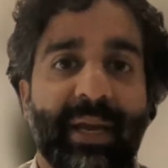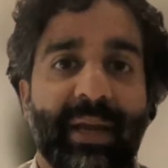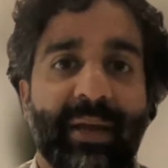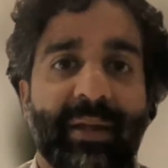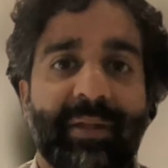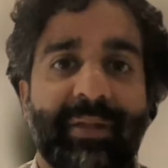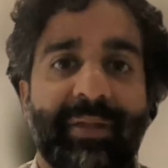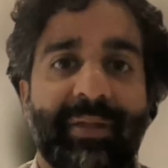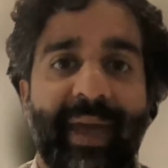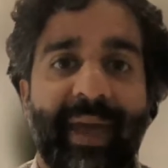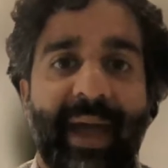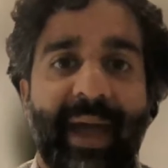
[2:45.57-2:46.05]

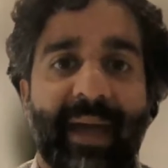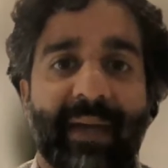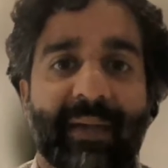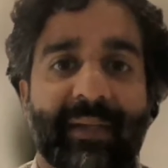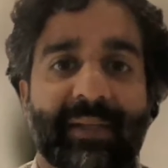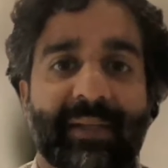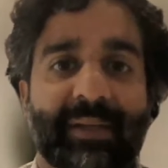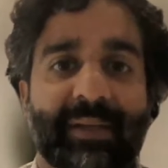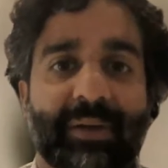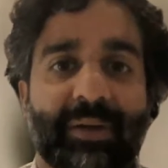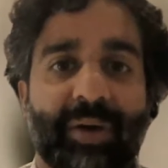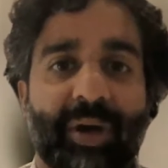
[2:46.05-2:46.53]

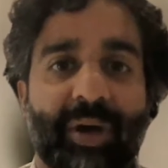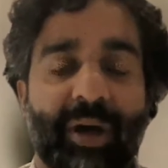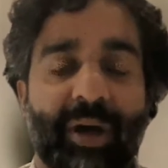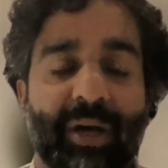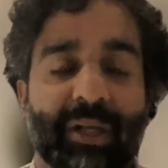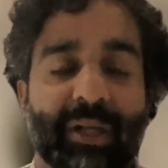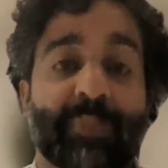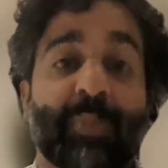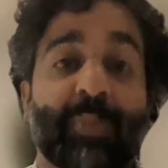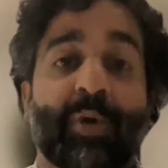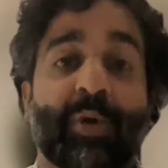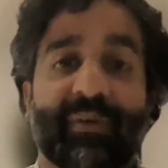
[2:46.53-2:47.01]
that
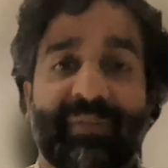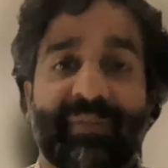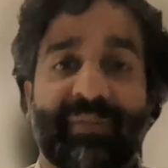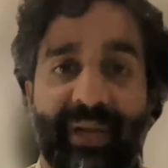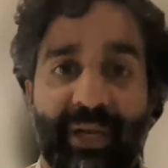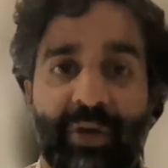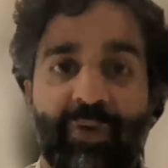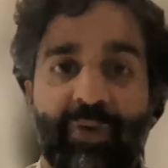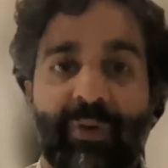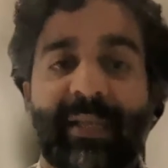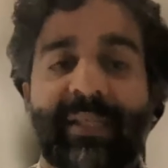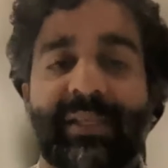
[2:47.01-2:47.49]
cause more of an
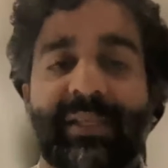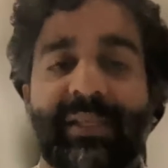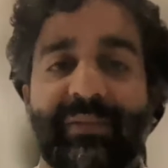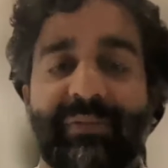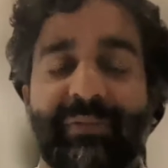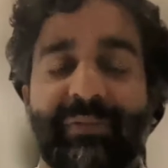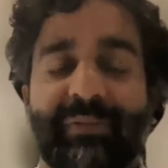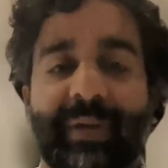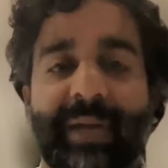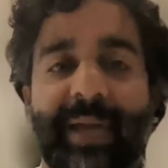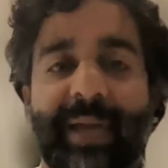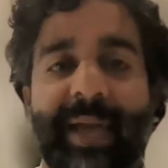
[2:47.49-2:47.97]
aggressive
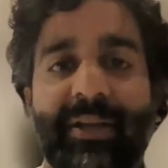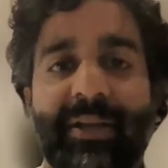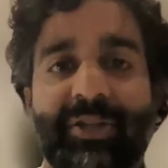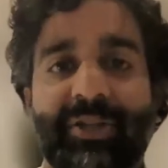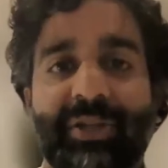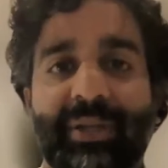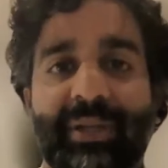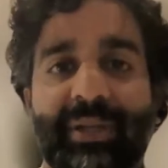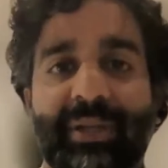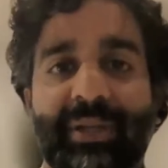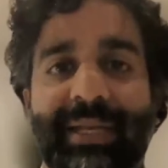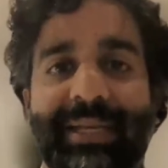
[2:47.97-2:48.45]

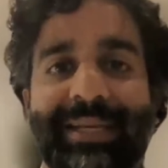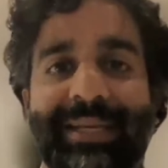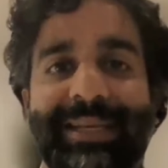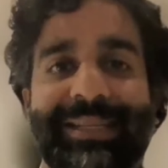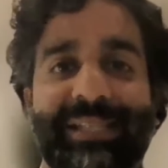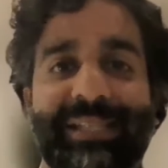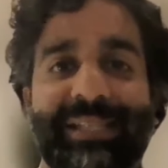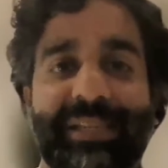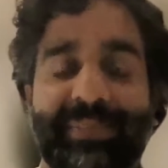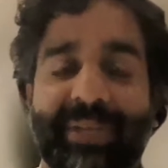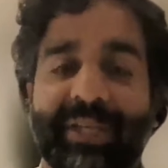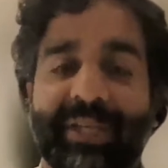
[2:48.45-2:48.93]
reaction that
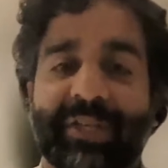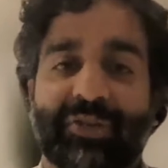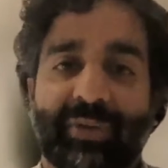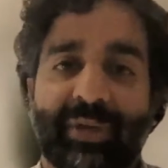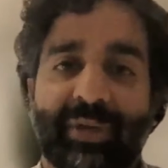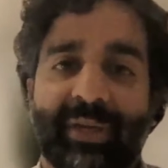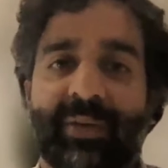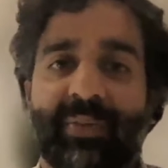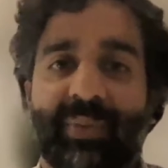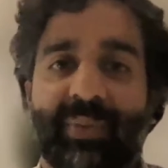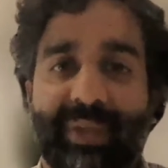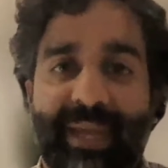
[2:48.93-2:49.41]
needs to be
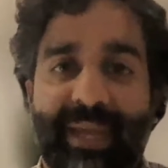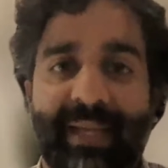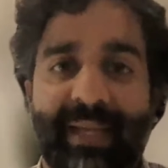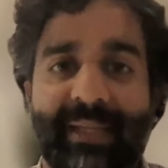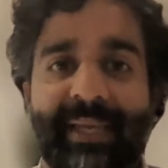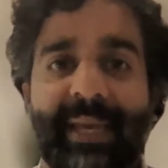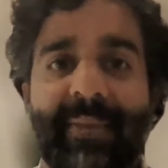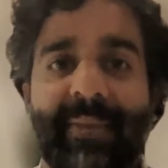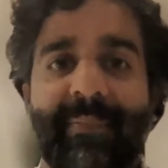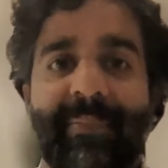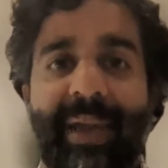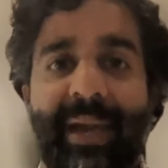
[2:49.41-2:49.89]
treated with
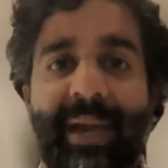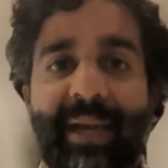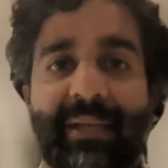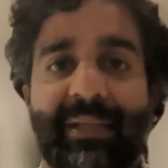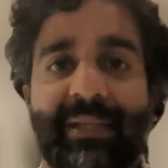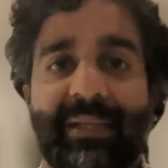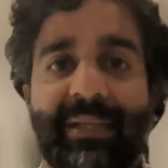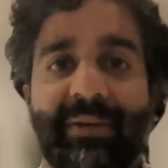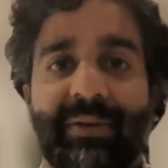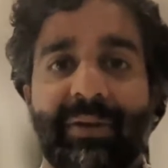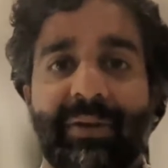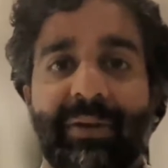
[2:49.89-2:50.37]

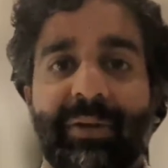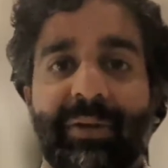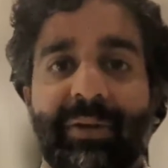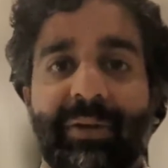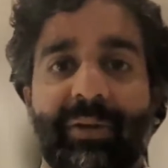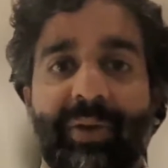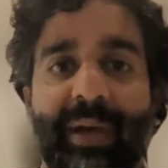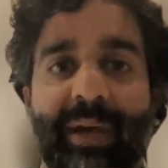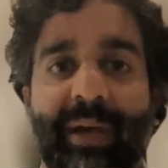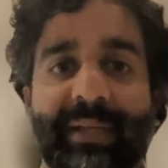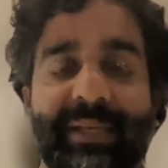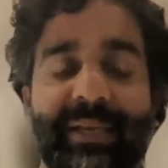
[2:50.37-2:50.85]
antibacterial
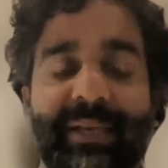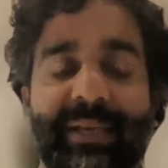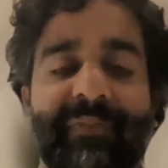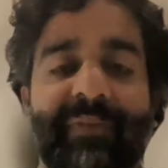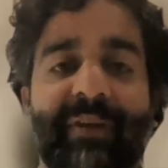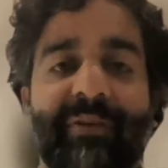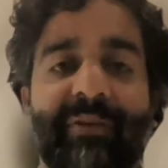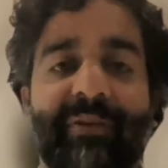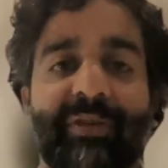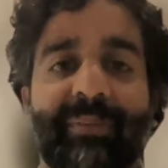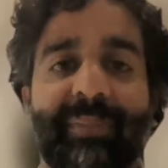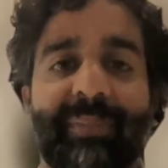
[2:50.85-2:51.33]
or
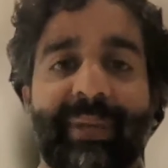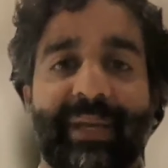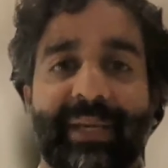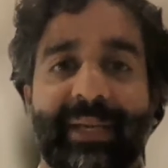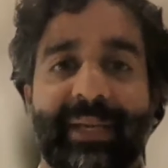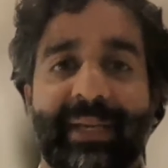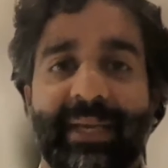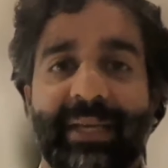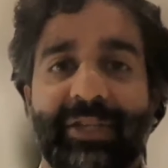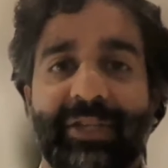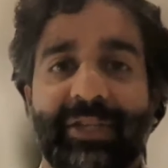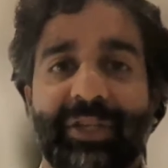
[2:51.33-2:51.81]
antiviral
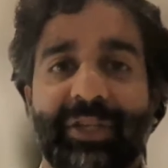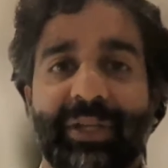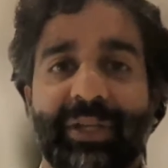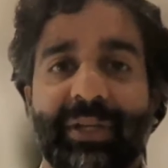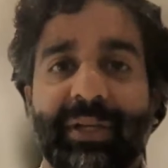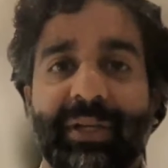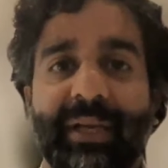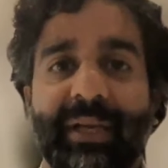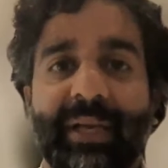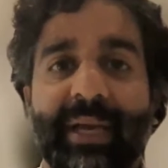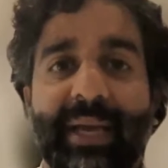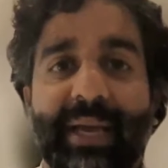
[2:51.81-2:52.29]

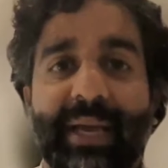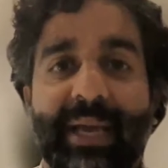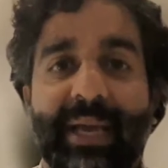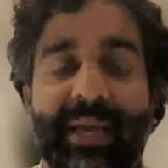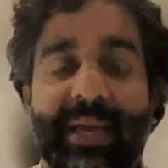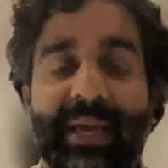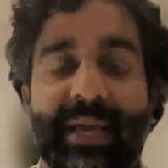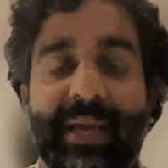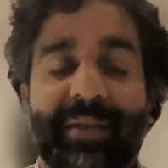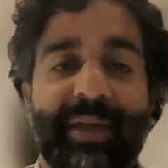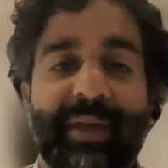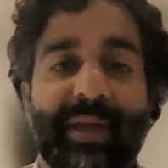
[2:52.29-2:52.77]
medication.
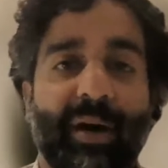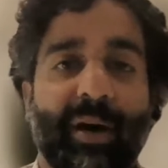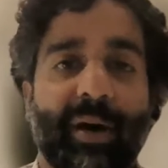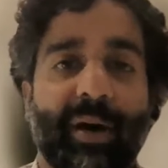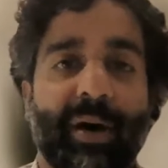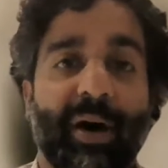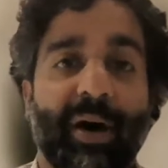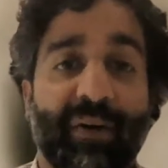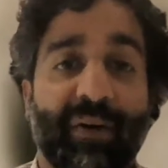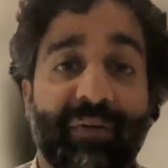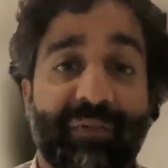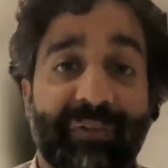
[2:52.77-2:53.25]
They
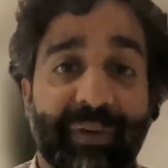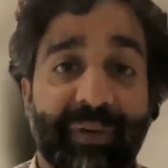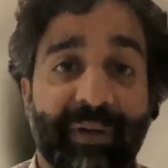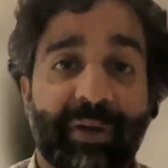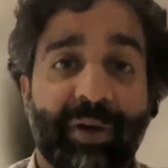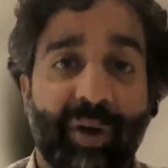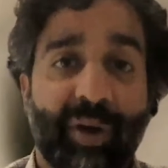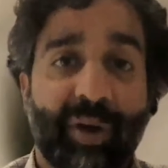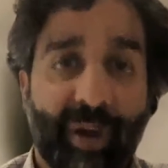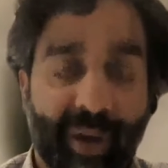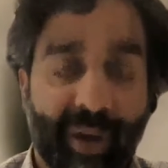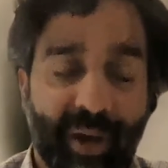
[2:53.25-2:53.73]
often
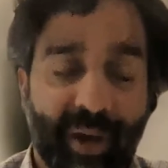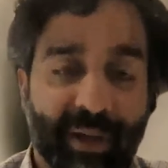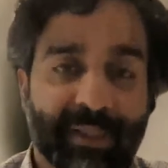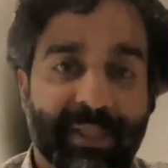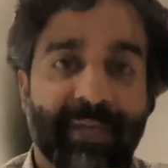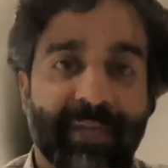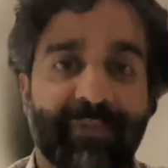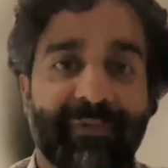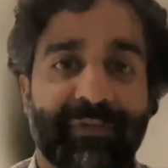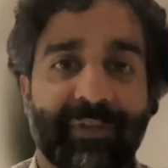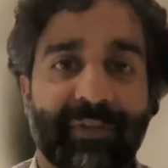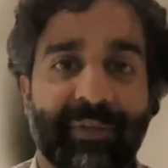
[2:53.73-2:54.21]
cause
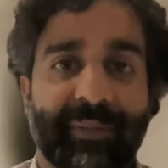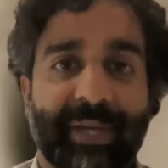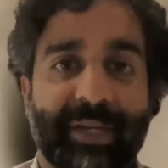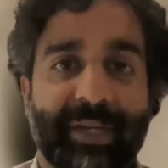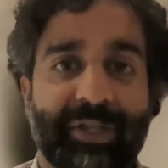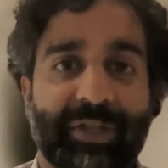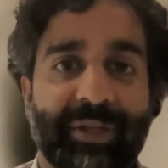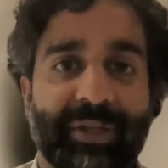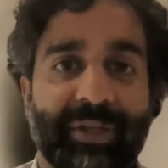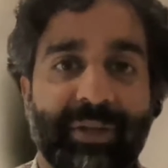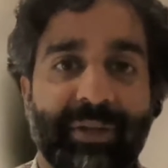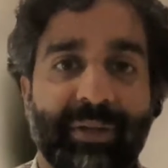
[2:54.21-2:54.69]

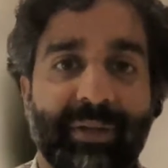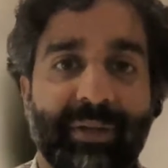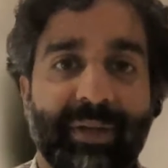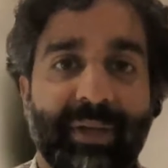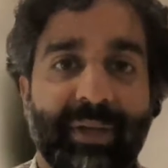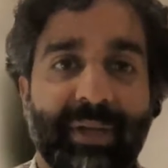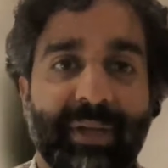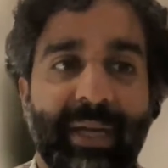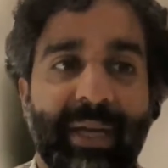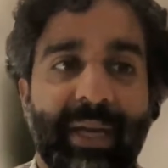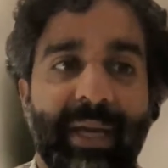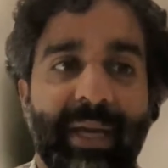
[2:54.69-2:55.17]
inflammation.
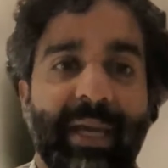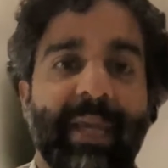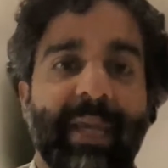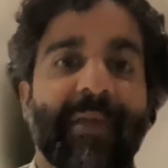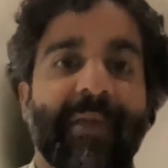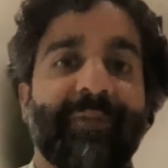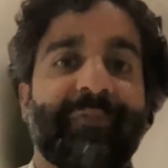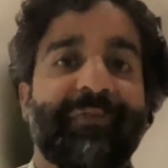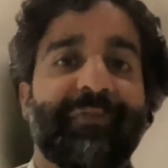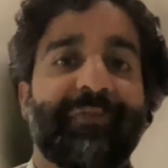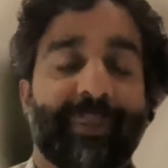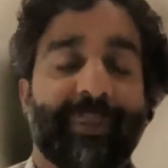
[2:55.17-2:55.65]

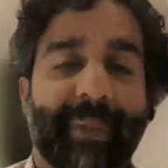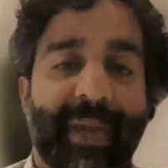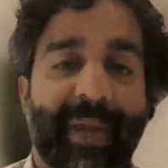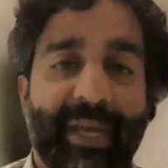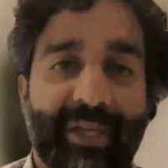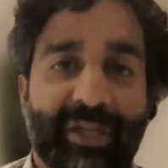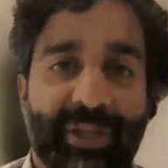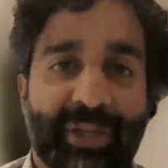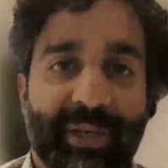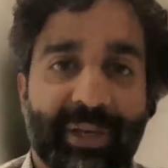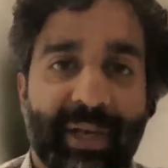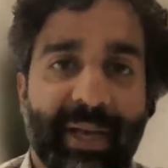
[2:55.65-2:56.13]

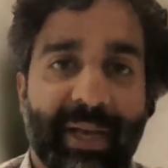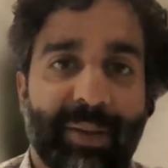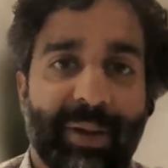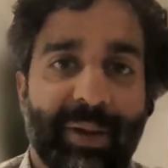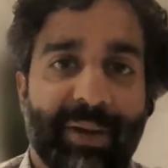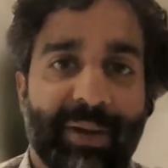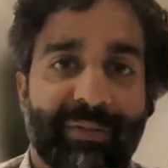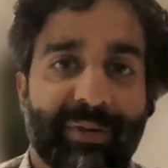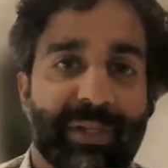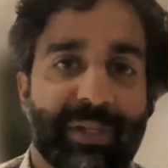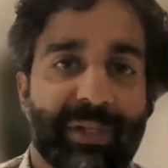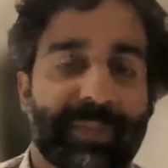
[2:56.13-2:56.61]
Inflammation,
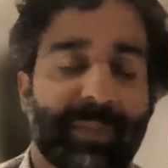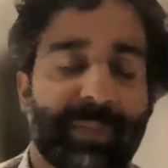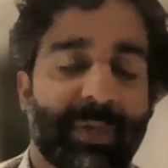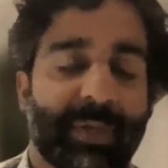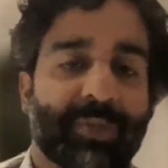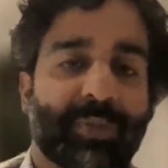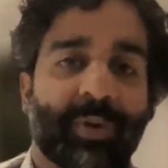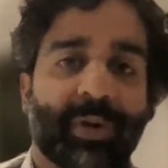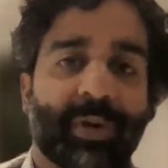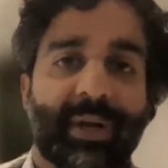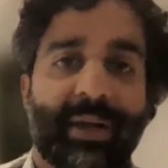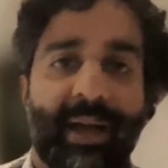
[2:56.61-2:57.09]
however, is much
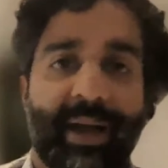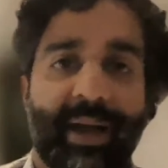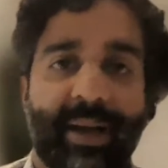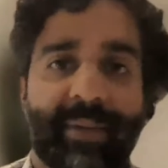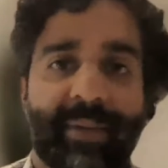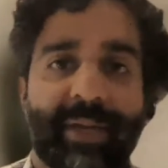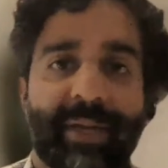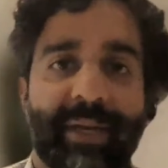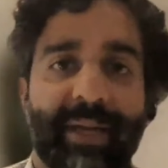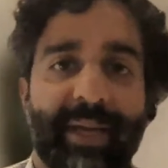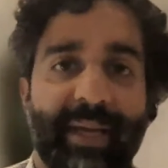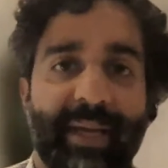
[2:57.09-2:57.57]
more
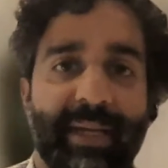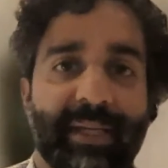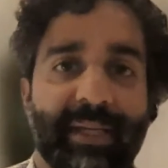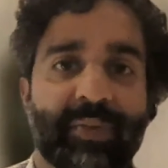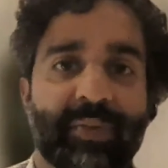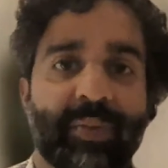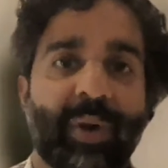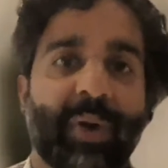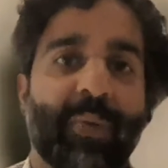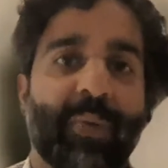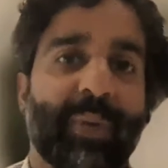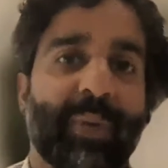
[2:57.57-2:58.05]
common and
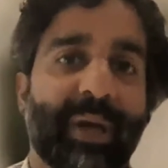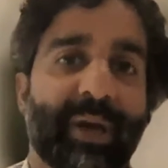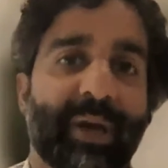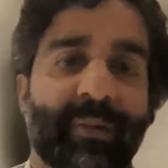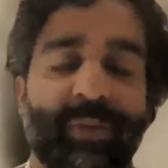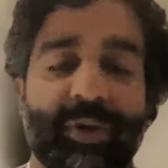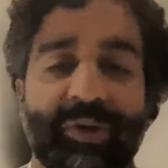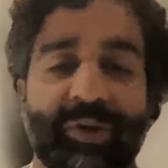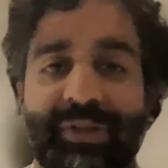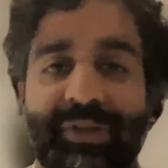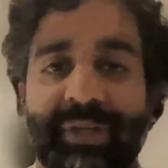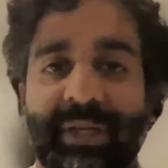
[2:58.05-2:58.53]
is what we are
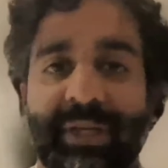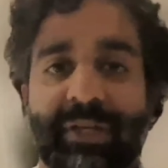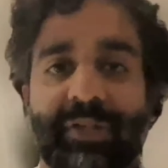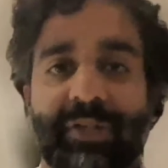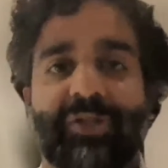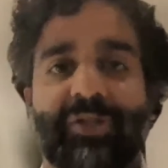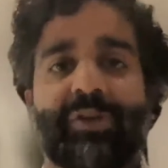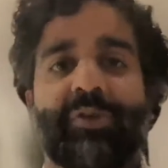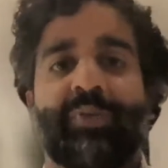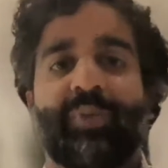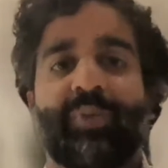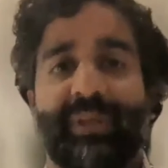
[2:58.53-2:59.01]
mostly
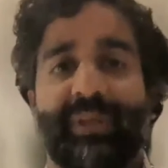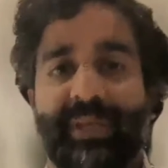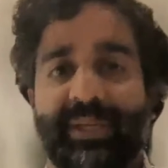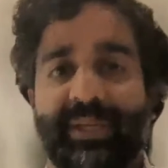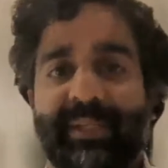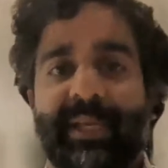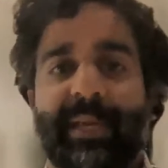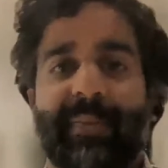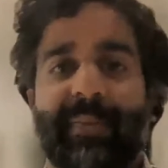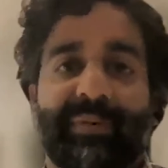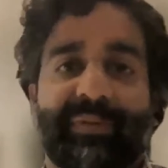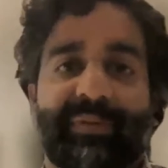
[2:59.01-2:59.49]
concerned with these
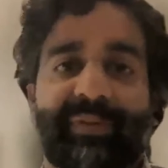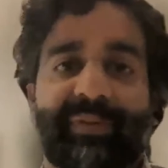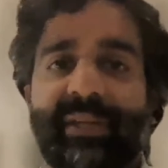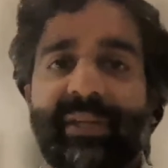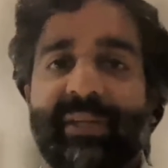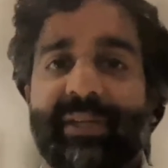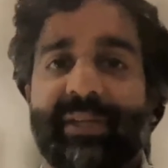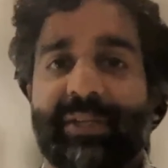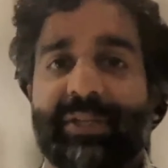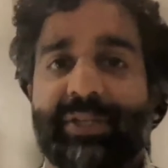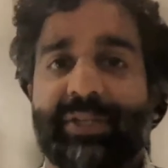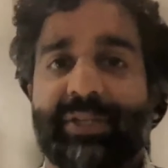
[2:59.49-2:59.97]
type of
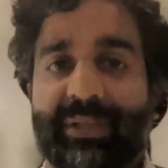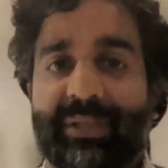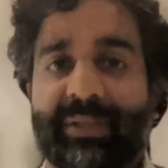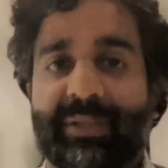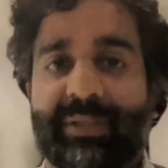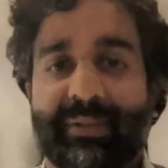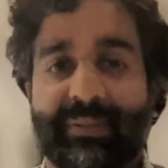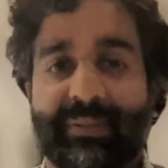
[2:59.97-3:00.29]
conditions.